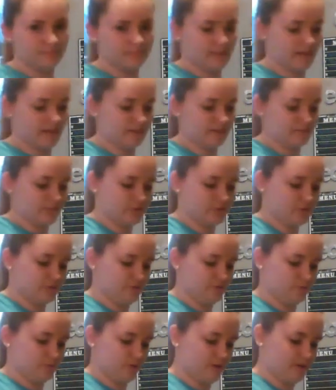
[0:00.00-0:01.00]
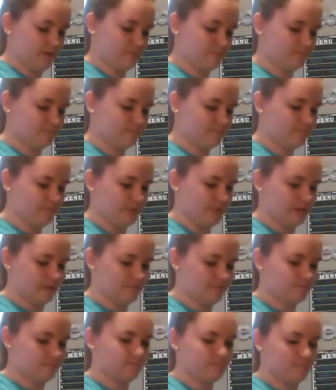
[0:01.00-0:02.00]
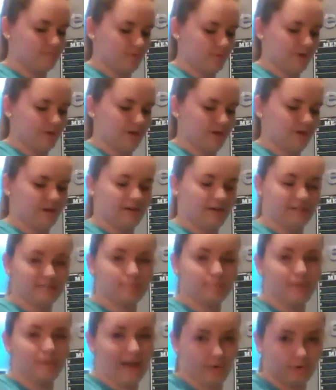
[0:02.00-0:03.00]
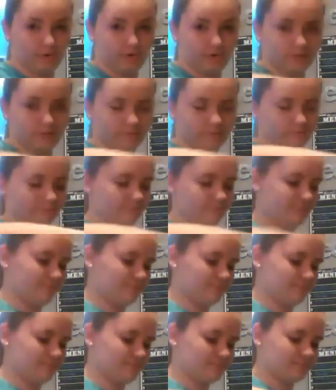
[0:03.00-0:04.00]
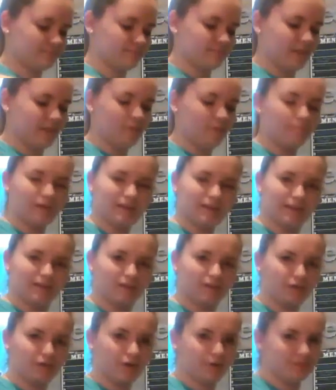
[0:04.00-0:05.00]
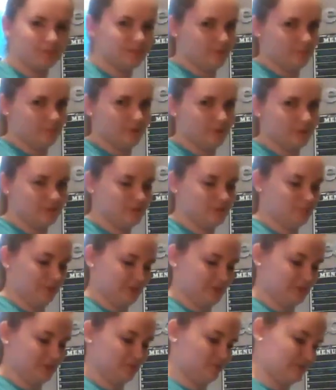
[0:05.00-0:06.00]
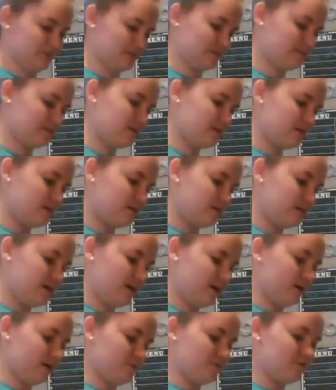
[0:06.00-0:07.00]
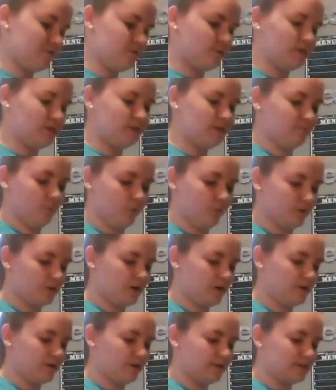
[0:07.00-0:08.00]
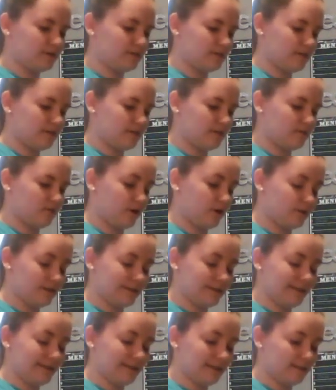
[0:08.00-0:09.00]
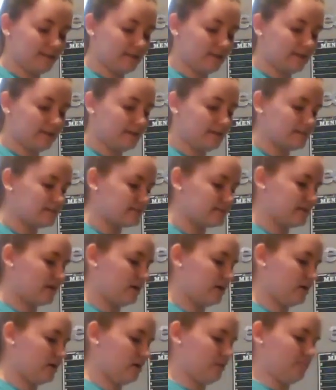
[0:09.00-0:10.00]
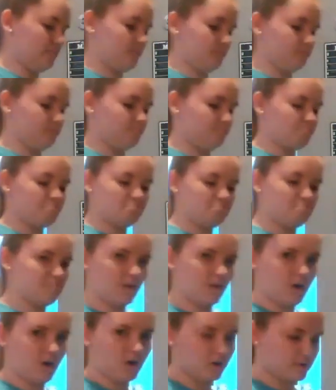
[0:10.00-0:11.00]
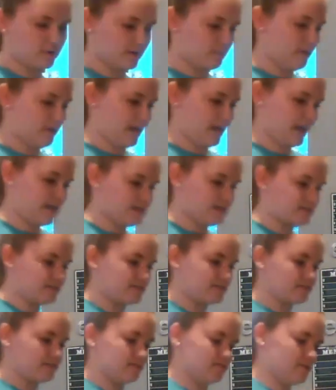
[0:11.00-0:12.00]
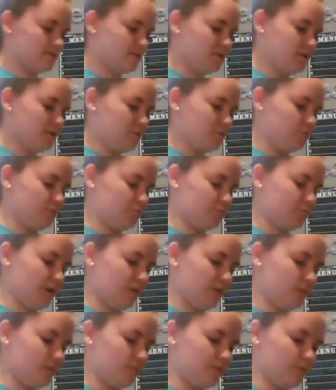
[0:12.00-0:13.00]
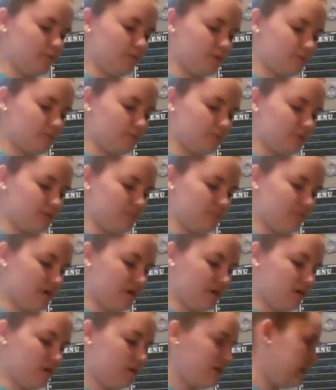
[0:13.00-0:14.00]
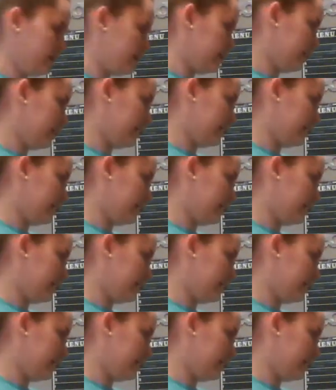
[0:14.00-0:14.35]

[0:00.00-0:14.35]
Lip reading: as much as you want, but beware it is powder. It might get gross if you put too much of it in. If you want it more garlicky than this, a garlic paste would probably work pretty well. I